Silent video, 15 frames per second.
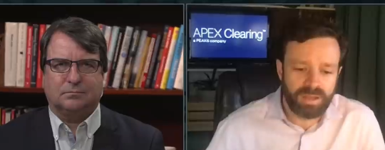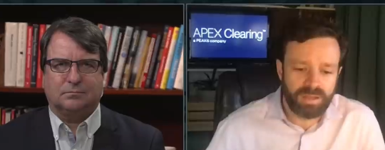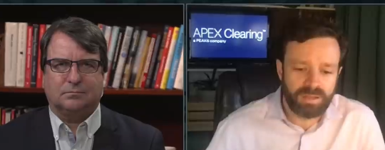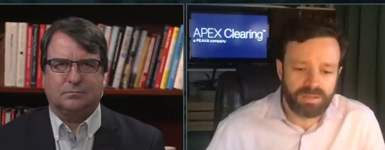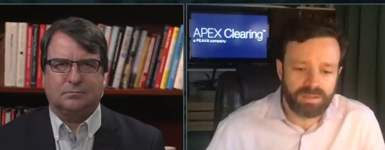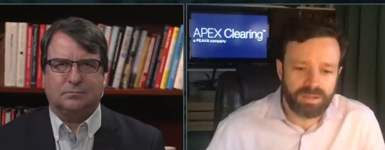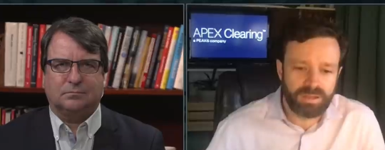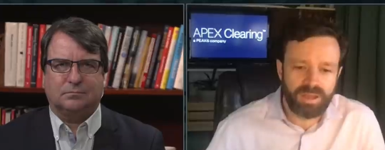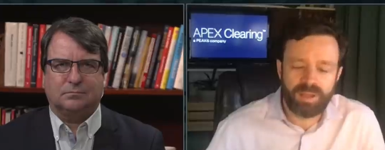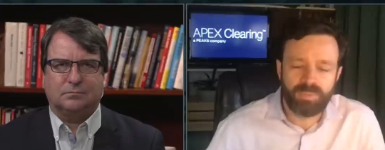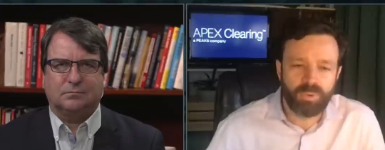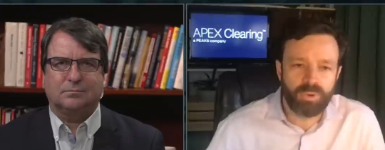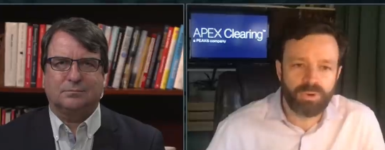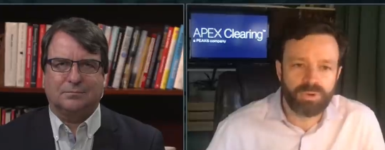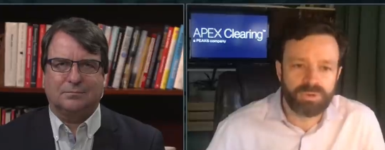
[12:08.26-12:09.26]
Speaker 1: uh, a lot
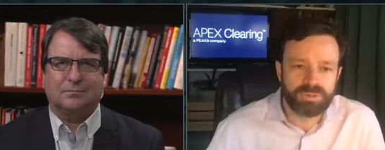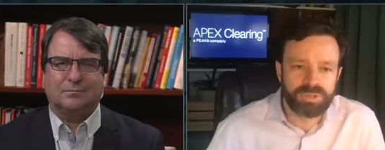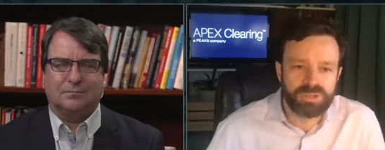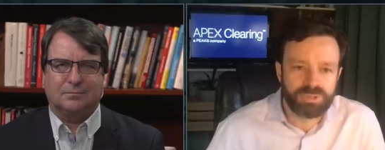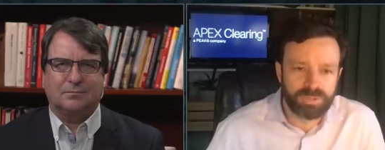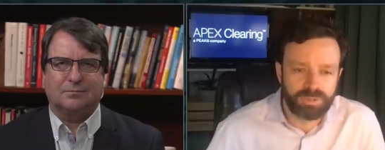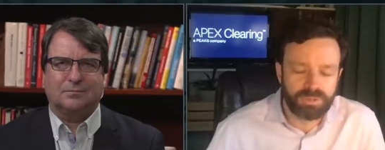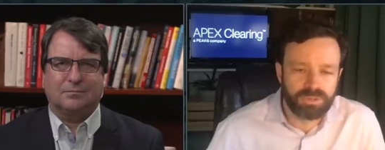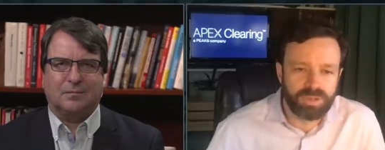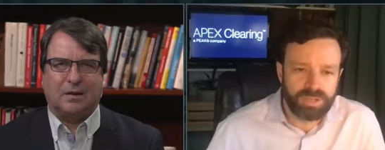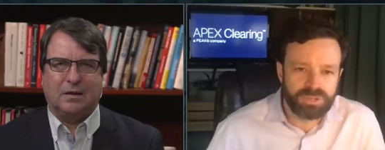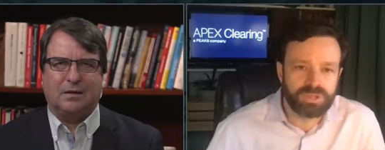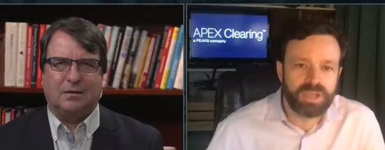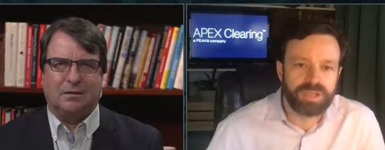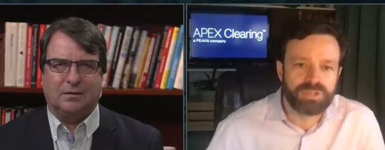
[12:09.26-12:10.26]
more digital
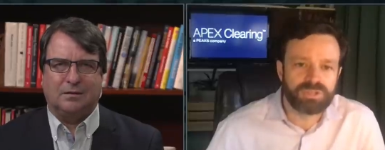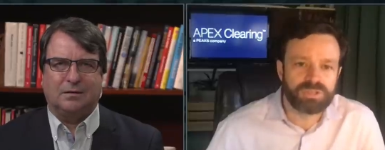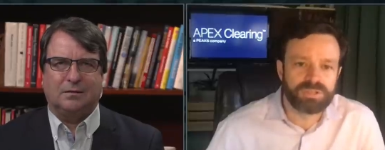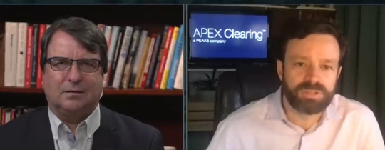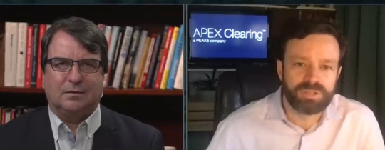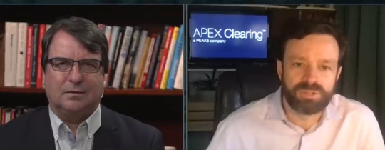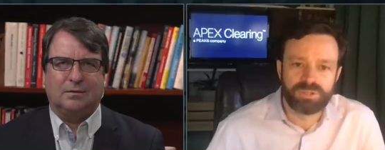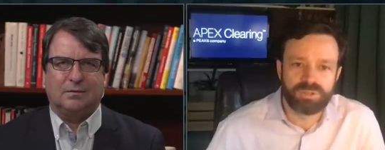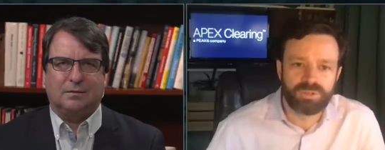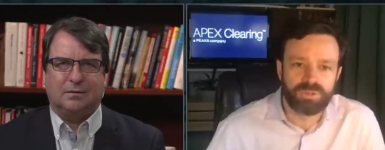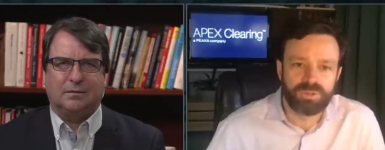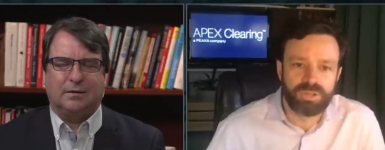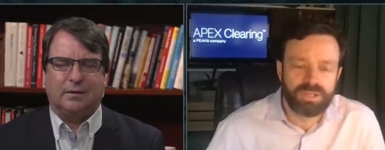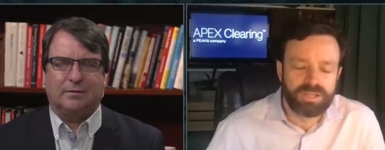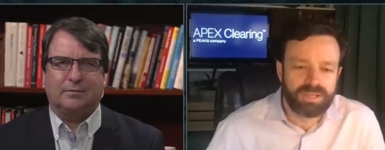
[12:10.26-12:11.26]
education,
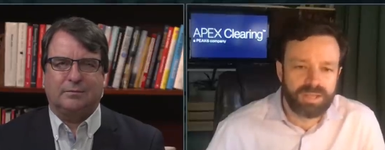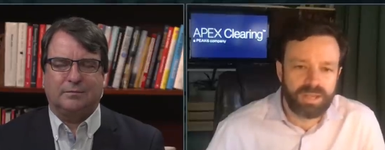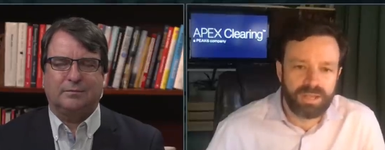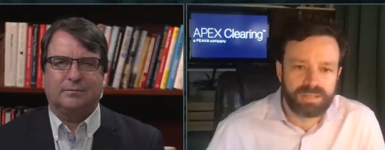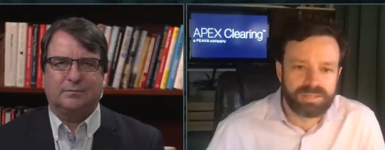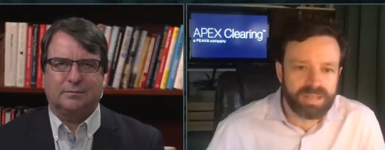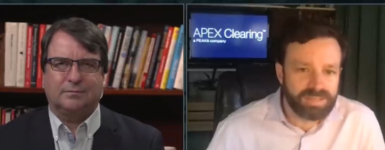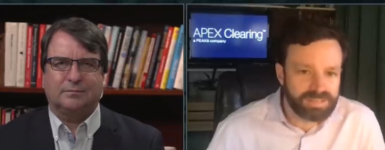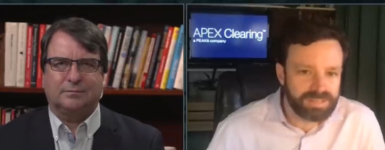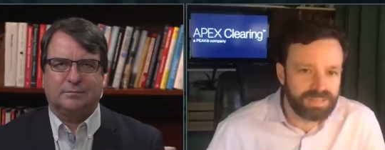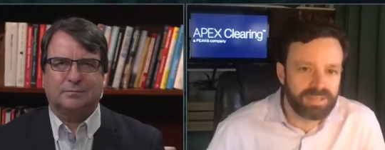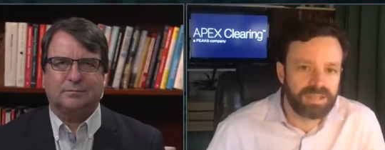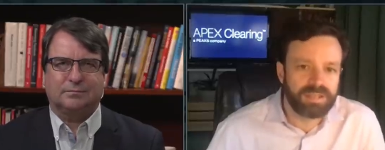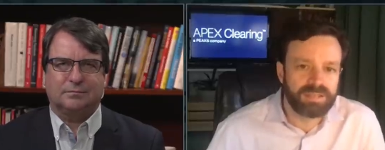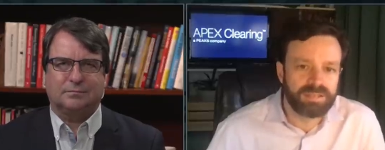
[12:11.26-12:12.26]
digital uh,
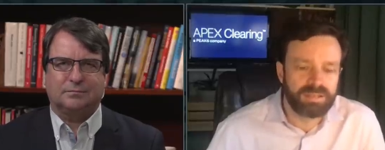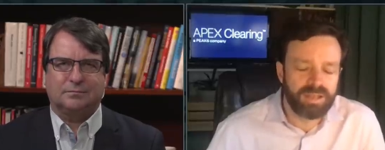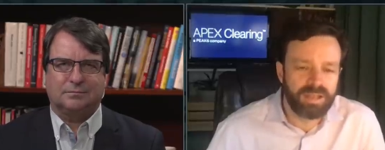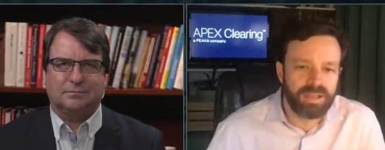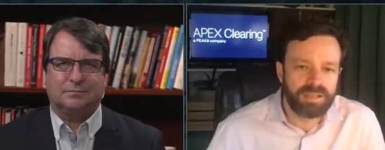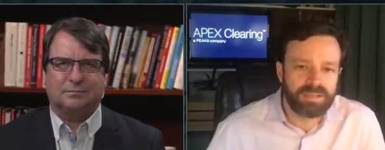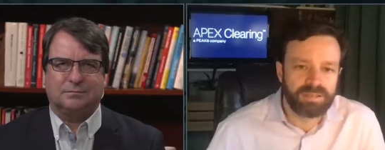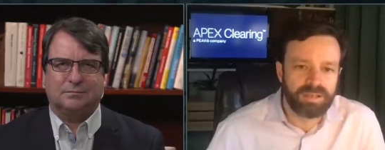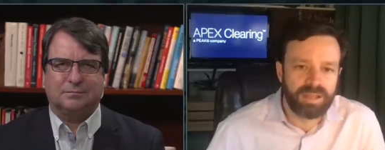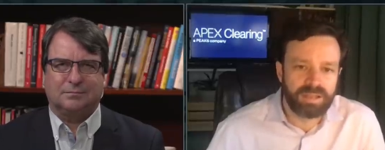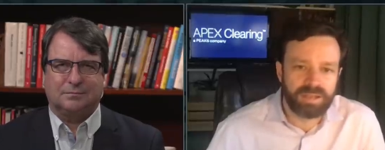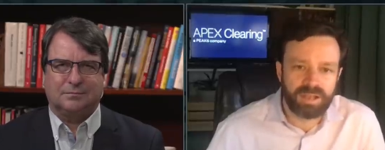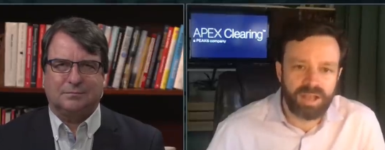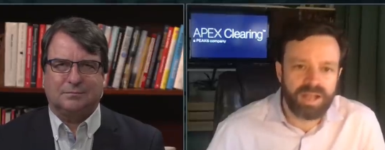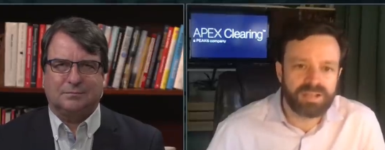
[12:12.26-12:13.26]
testing and and
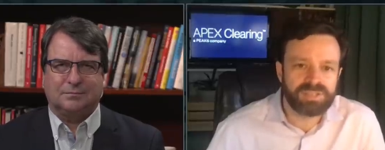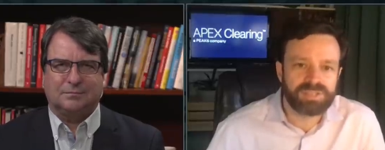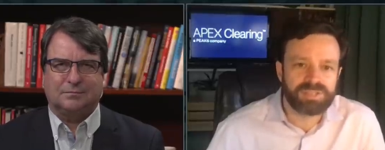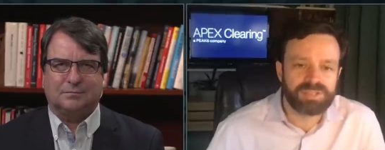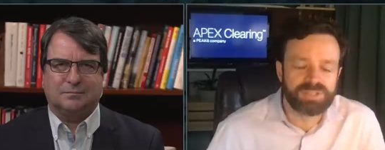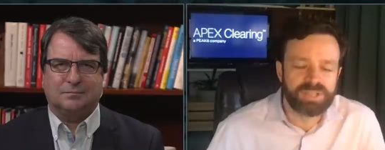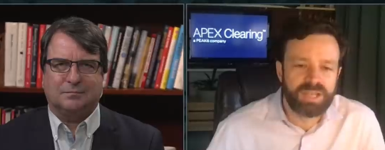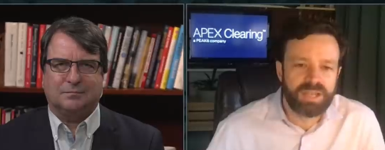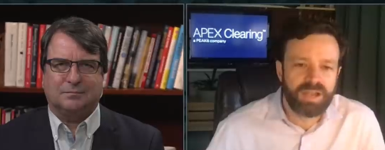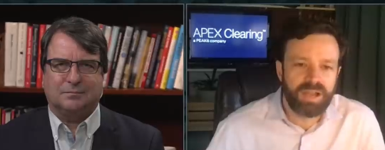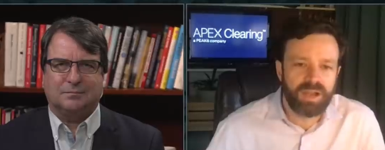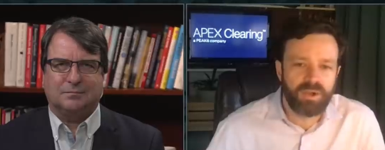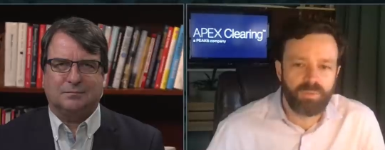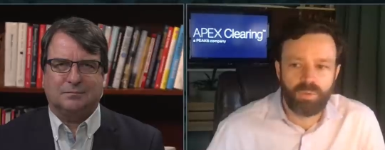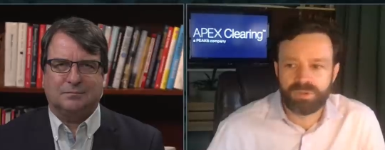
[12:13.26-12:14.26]
and classes,
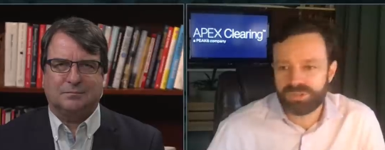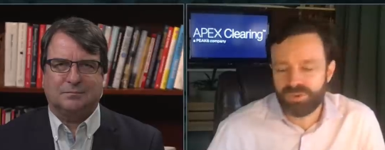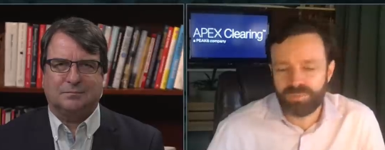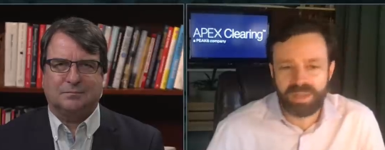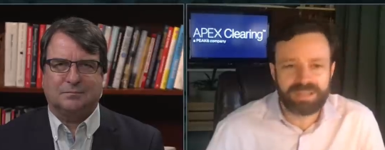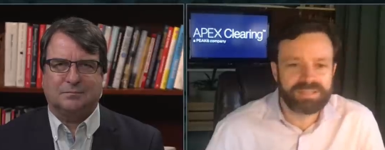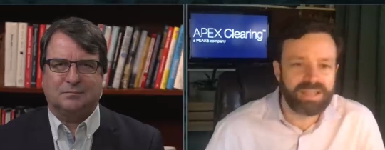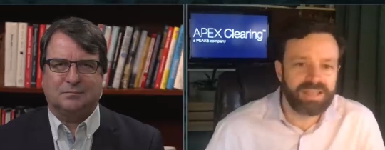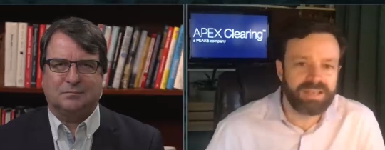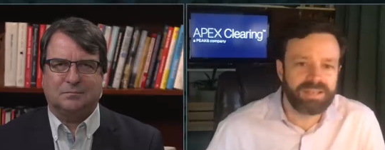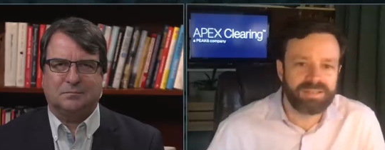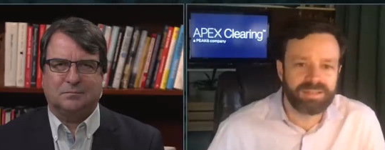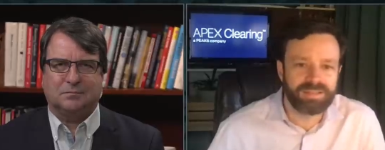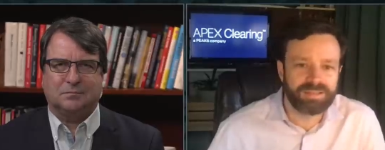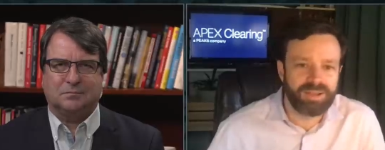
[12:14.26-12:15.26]
uh, while still
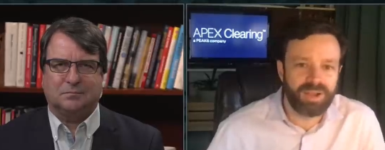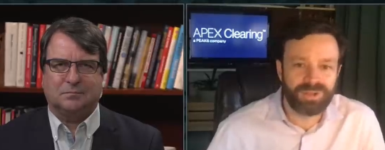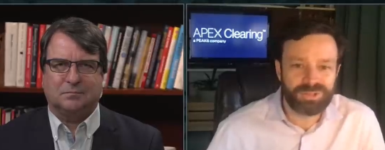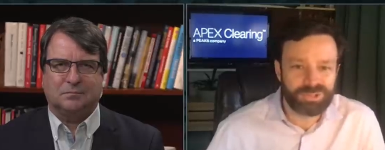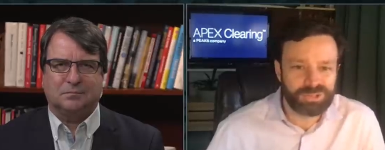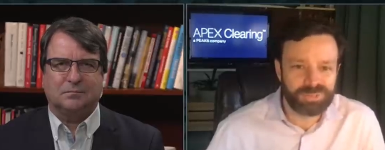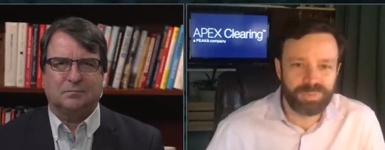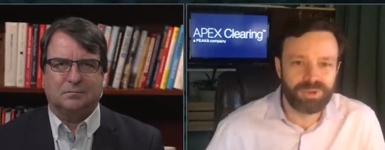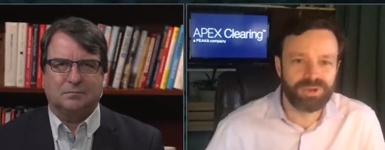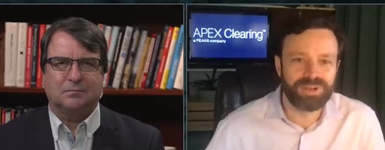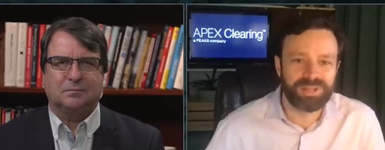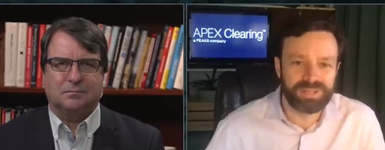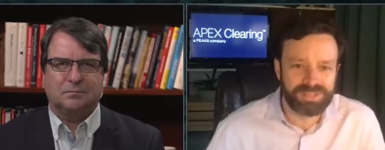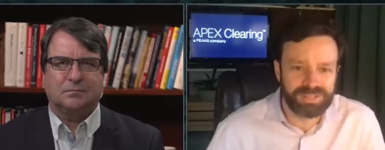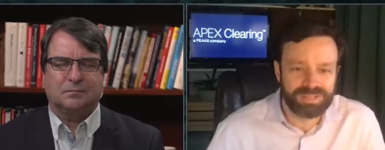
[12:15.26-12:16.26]
maintaining the college
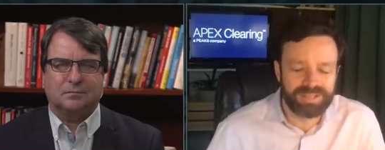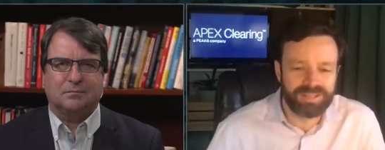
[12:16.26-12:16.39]
experience.